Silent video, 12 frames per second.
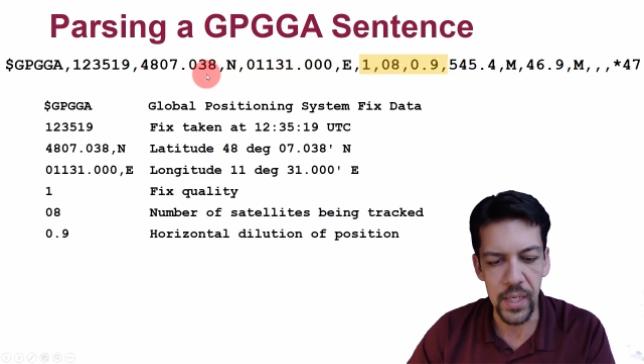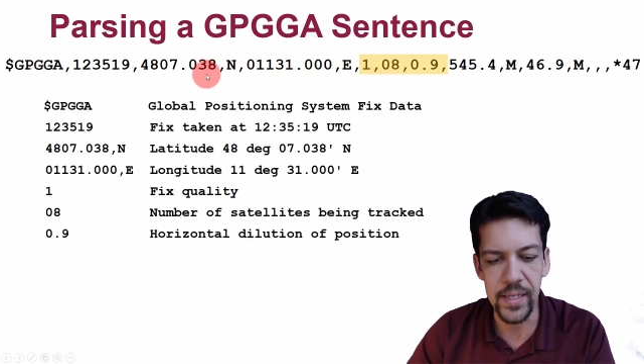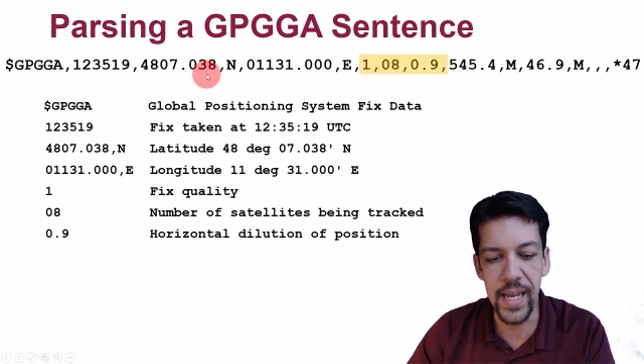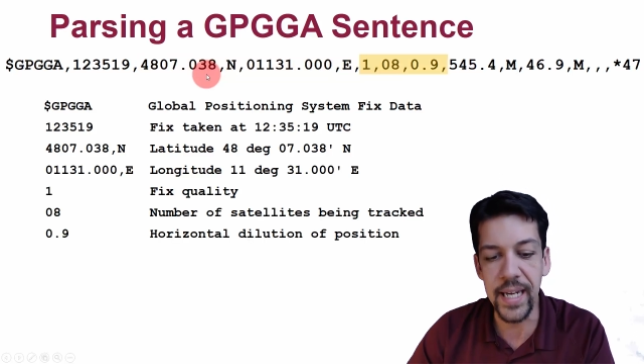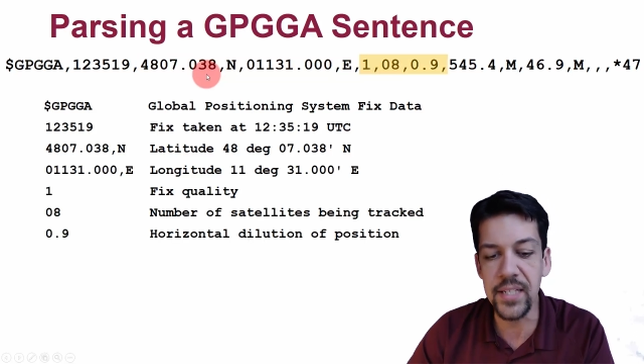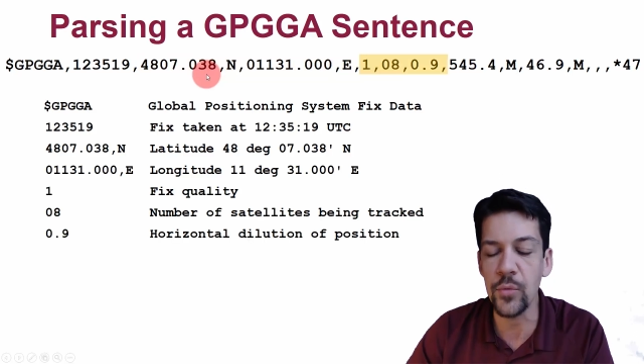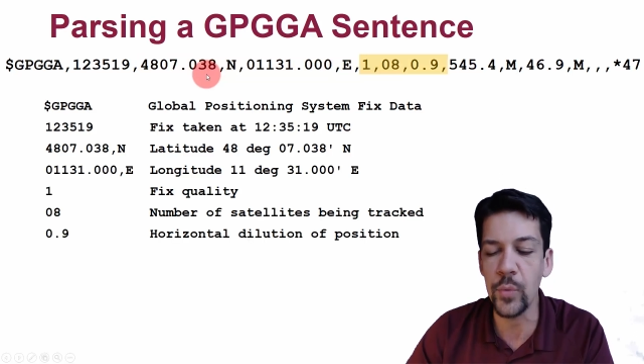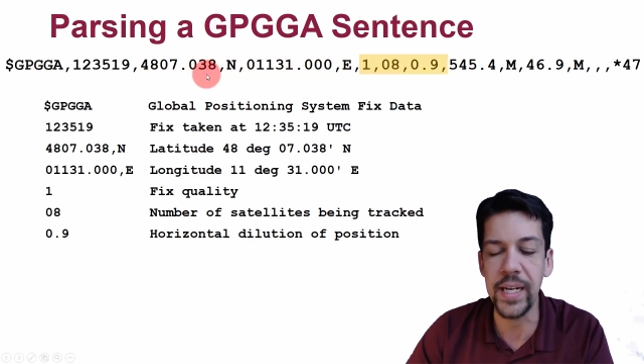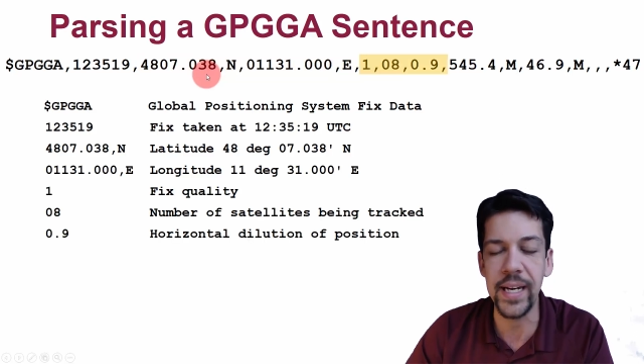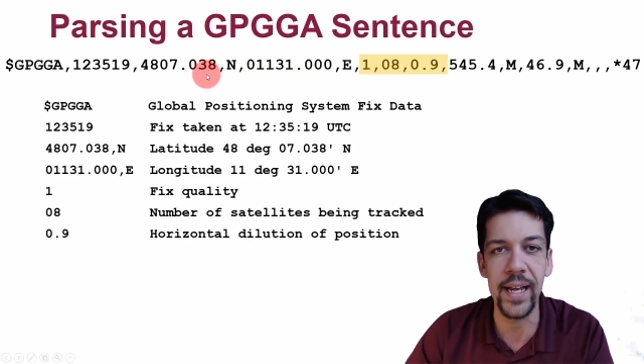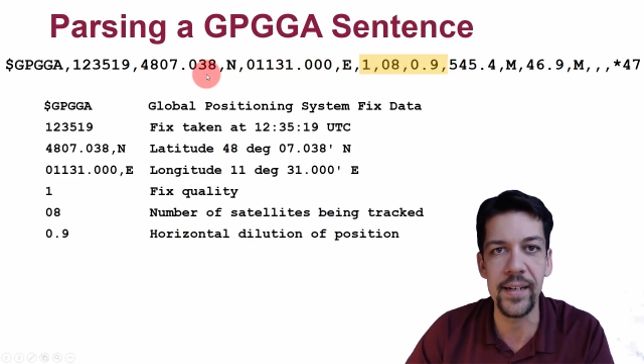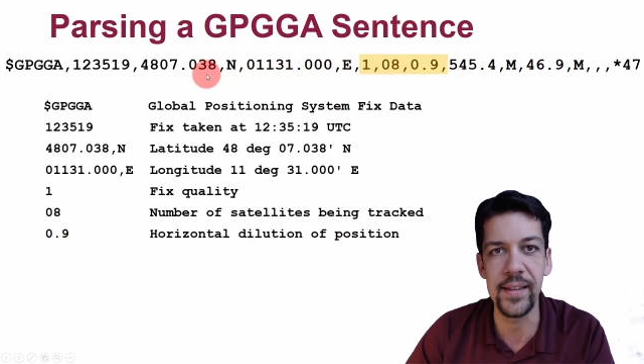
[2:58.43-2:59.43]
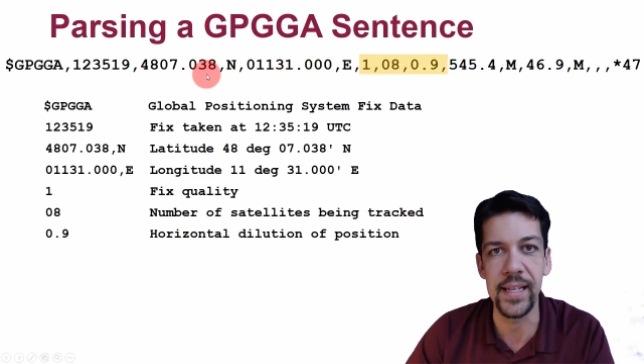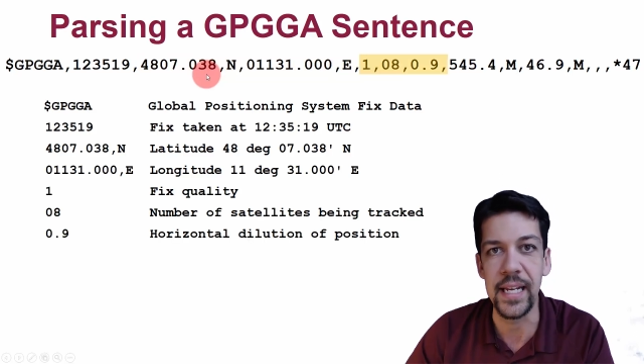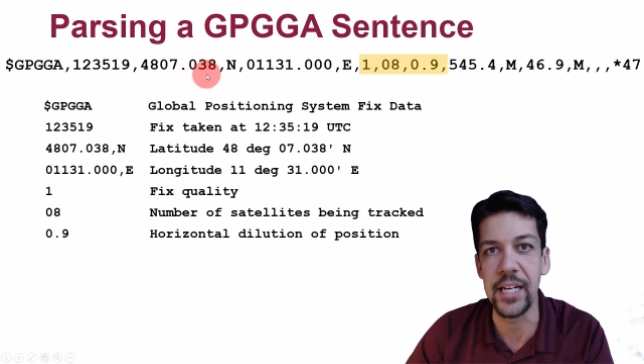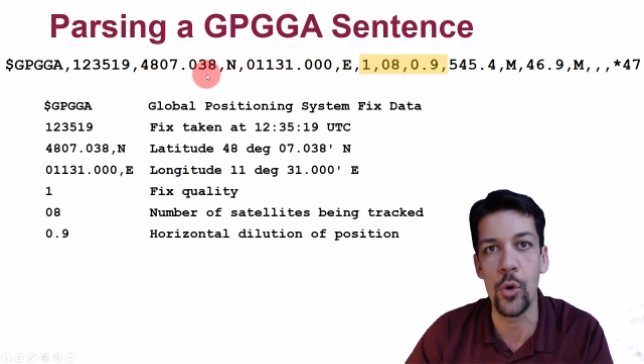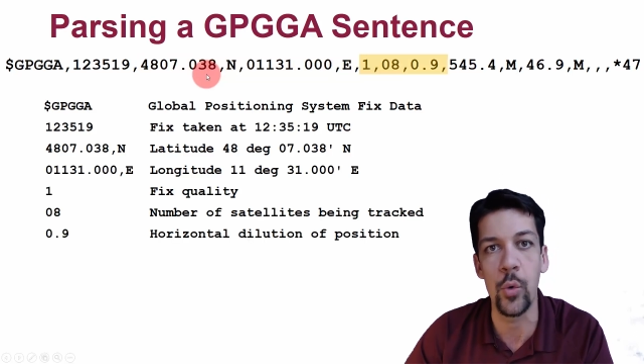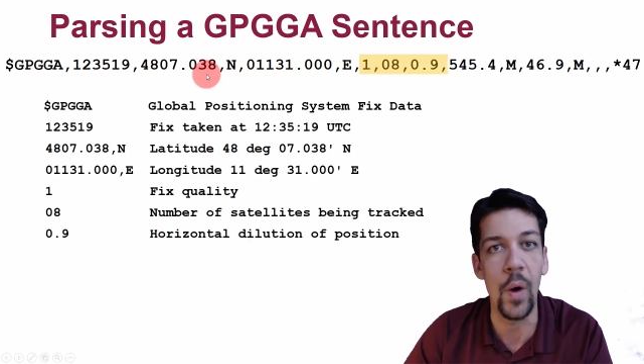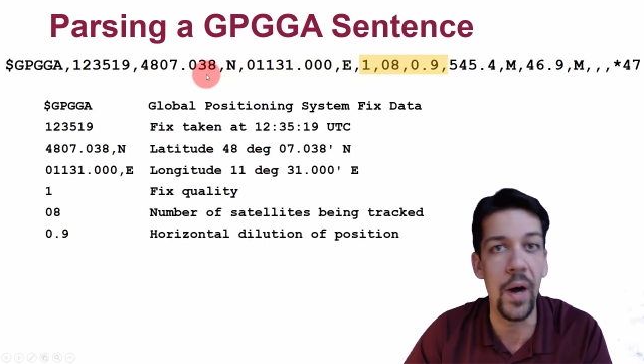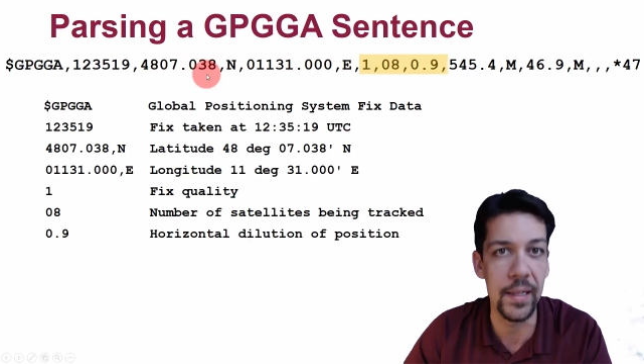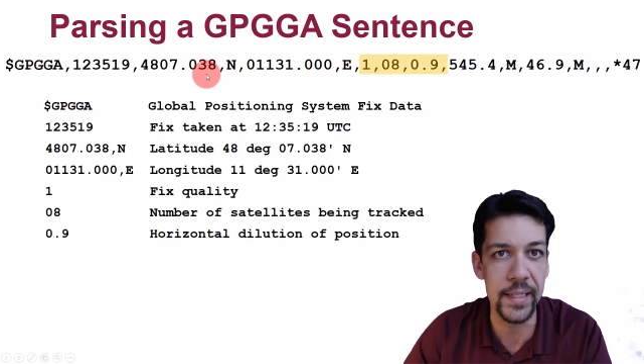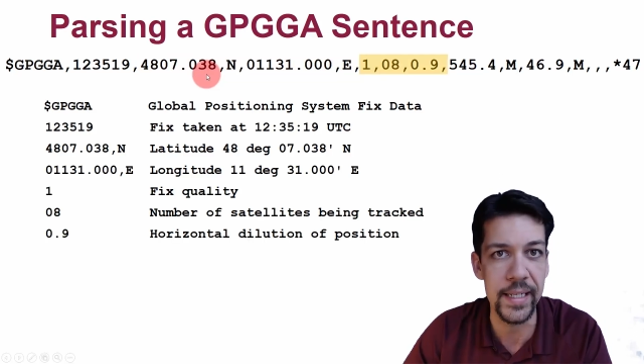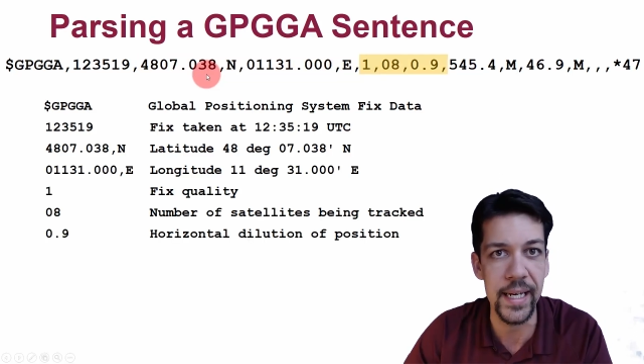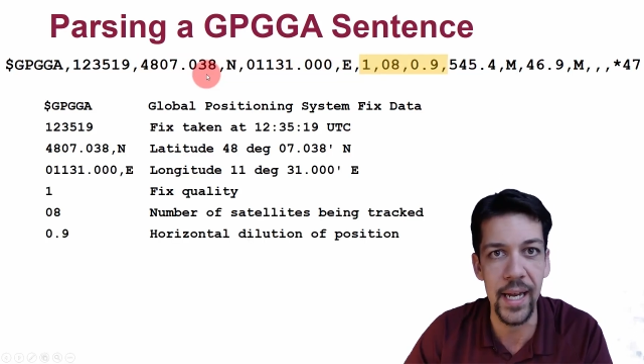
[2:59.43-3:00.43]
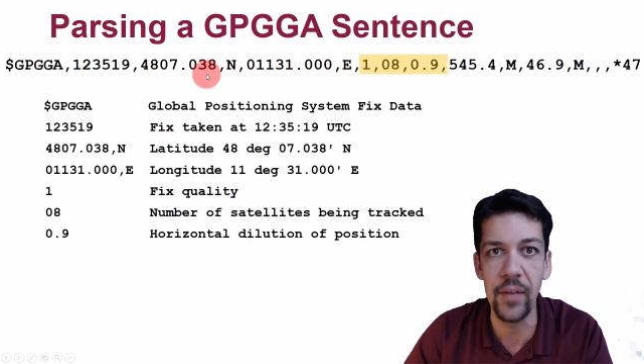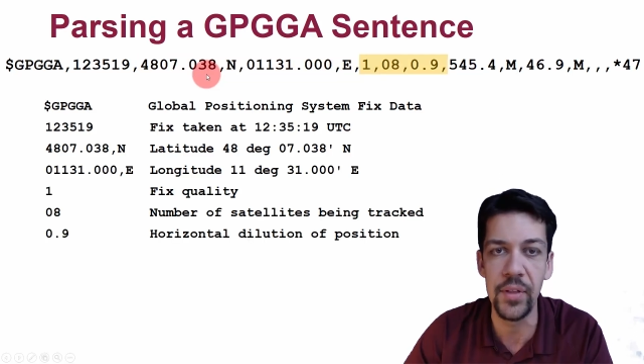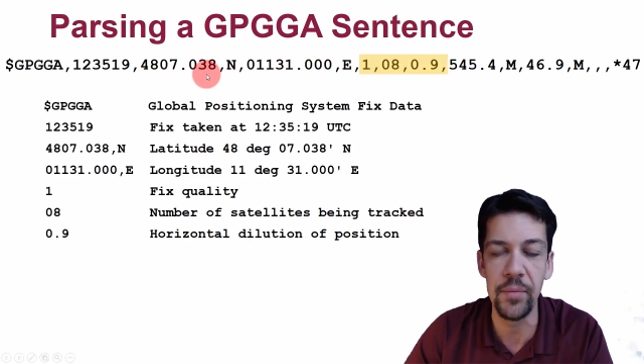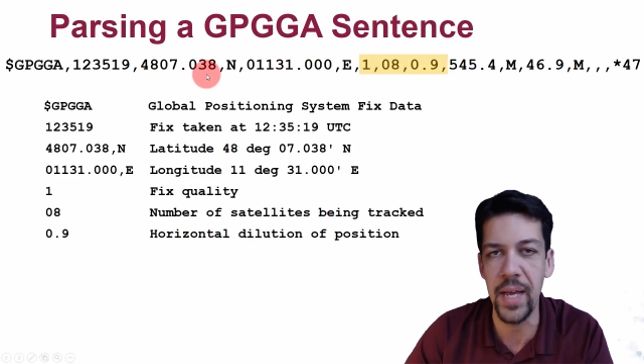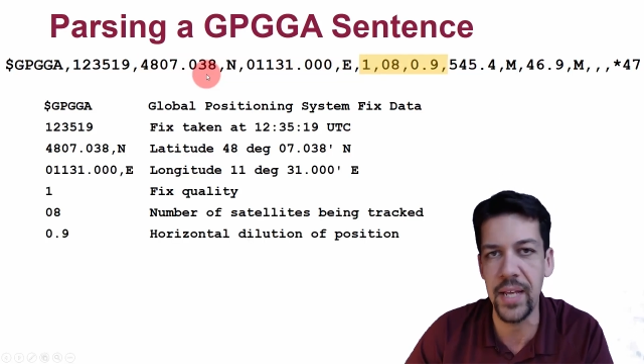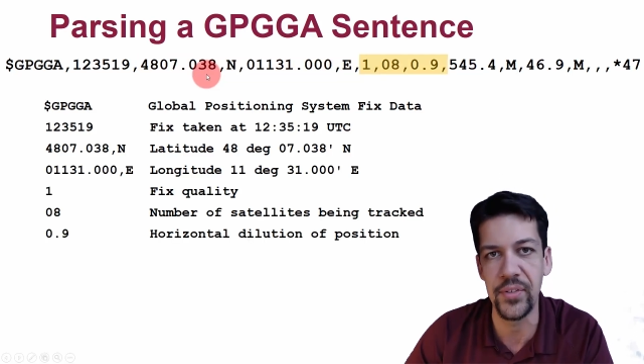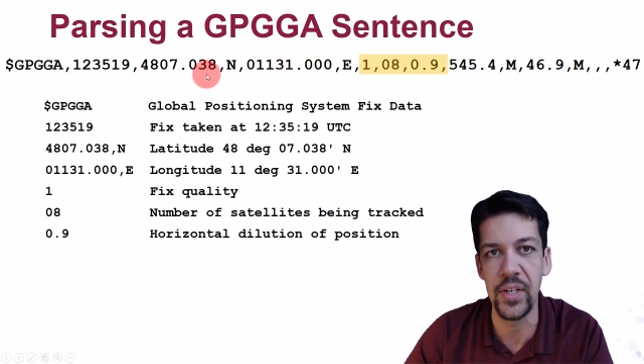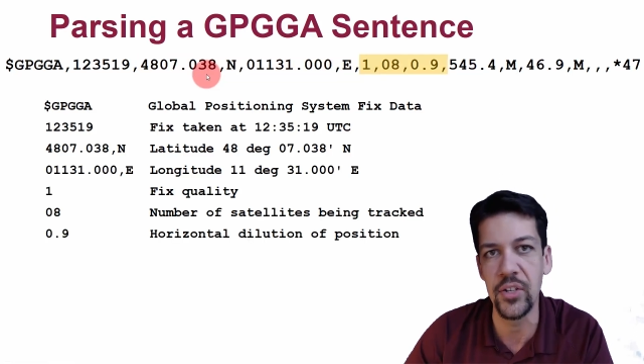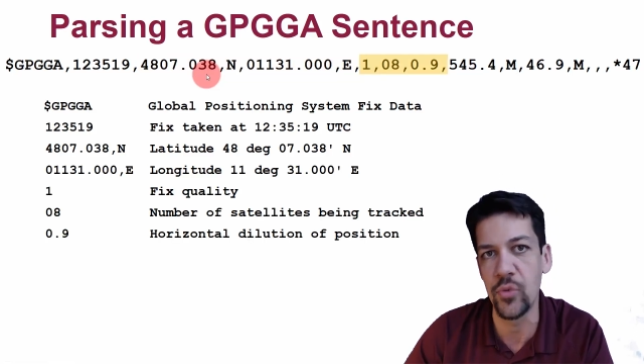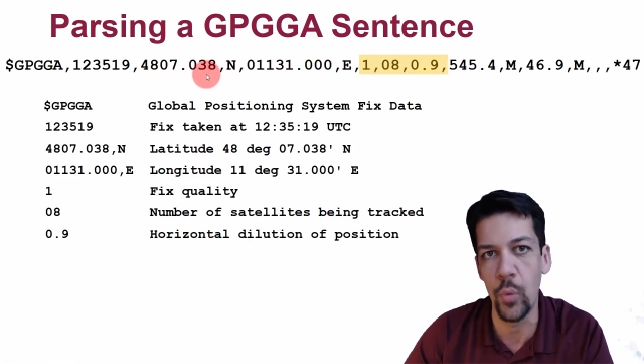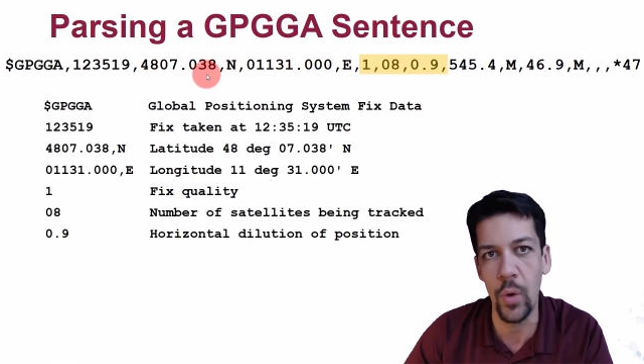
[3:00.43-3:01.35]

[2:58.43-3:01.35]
Next, we get the quality of the message.